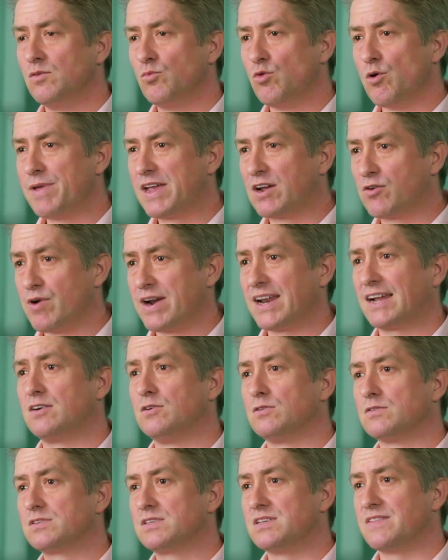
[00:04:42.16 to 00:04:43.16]
will be
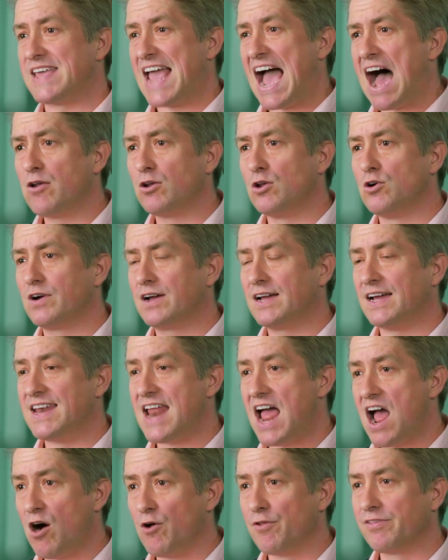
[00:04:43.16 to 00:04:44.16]
critical to the outlook and
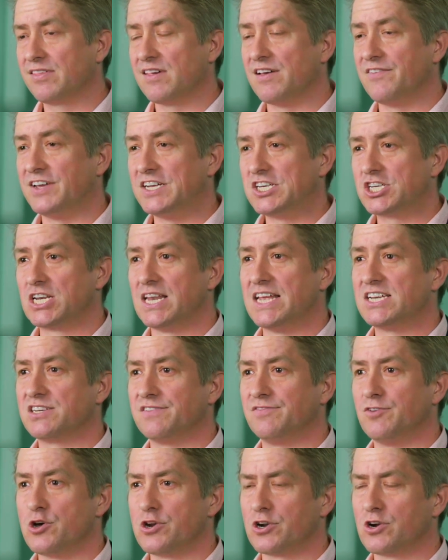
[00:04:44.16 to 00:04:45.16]
health of each leisure
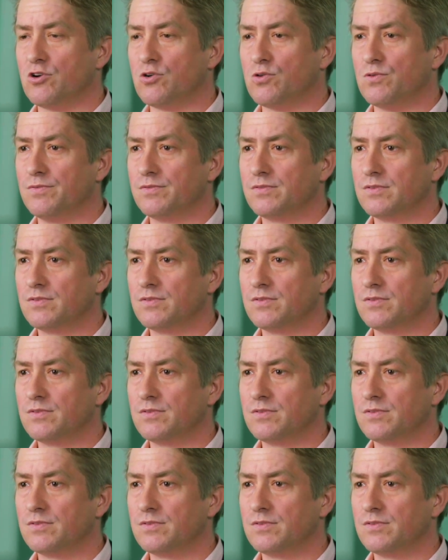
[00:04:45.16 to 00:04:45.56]
vertical.